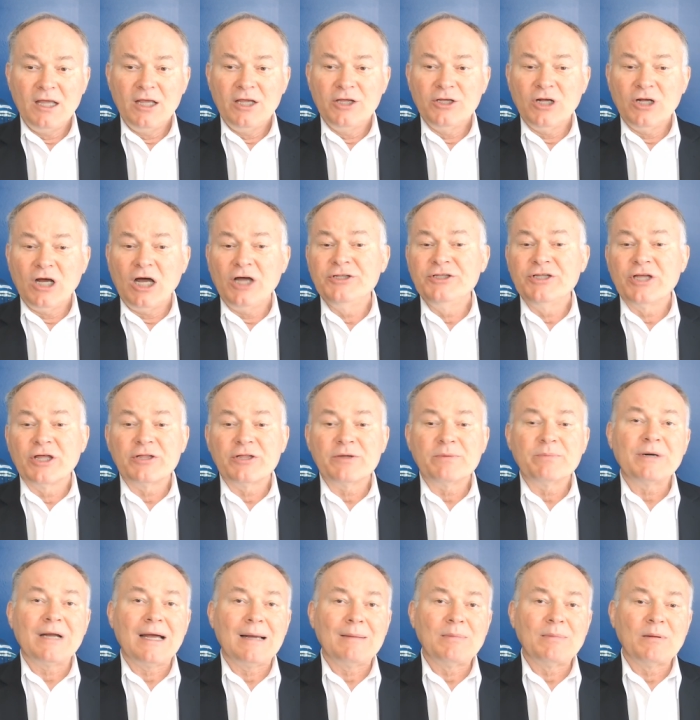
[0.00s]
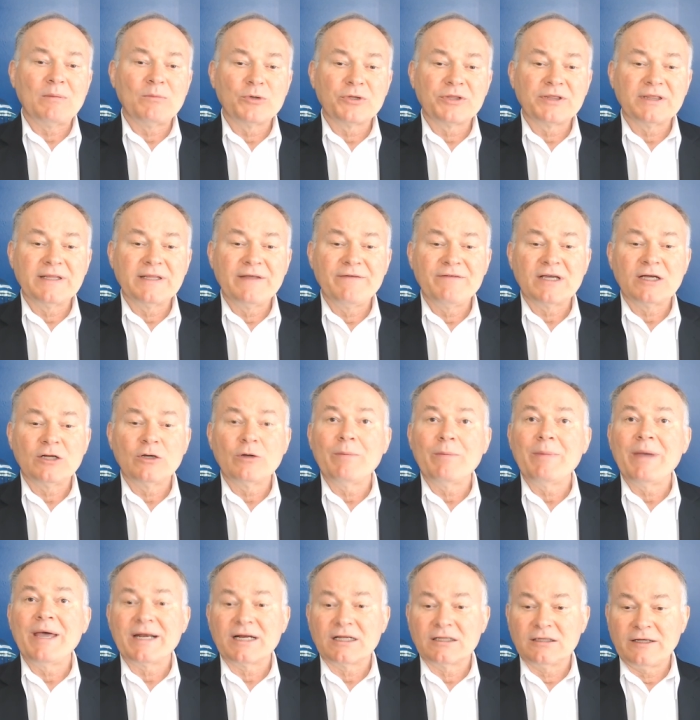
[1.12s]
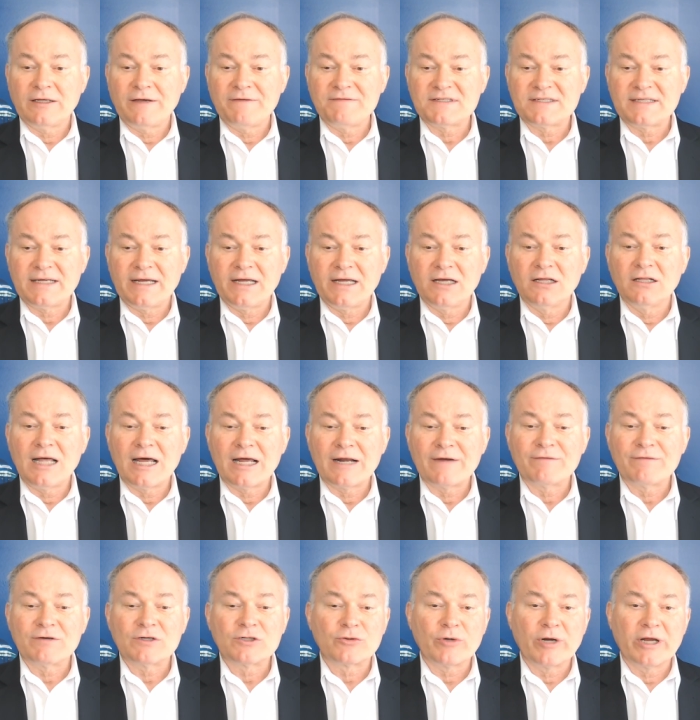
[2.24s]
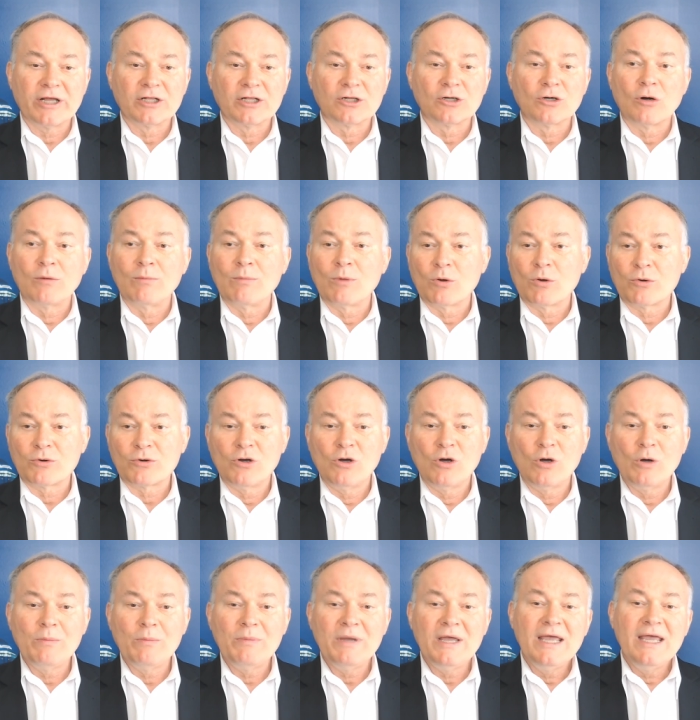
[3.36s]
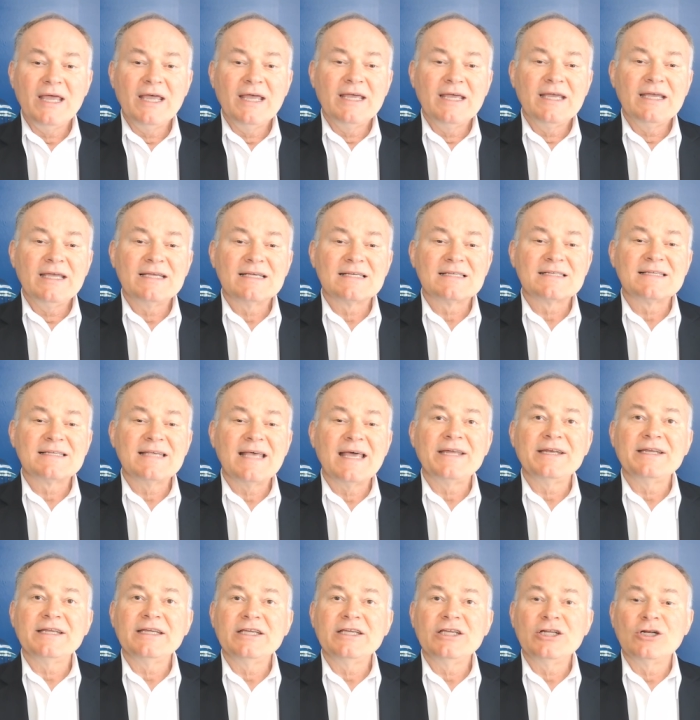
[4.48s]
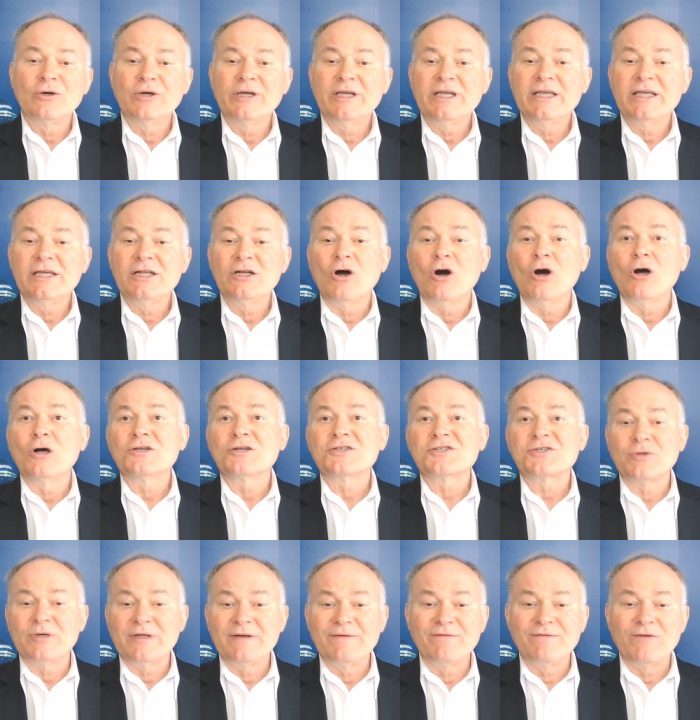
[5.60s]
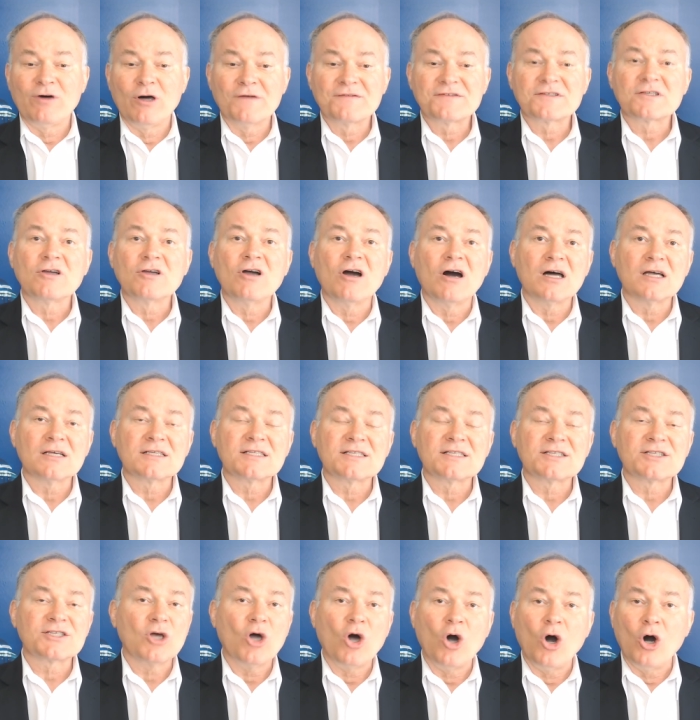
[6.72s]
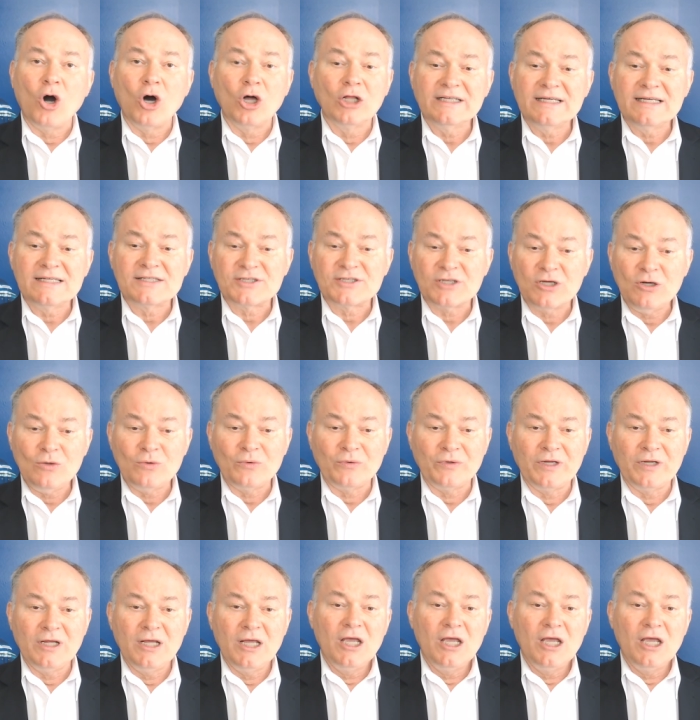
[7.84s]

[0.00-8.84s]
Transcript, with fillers: You know, another problem with living a nomadic lifestyle out of a trailer or motorhome is that you know it also involves costs all its own.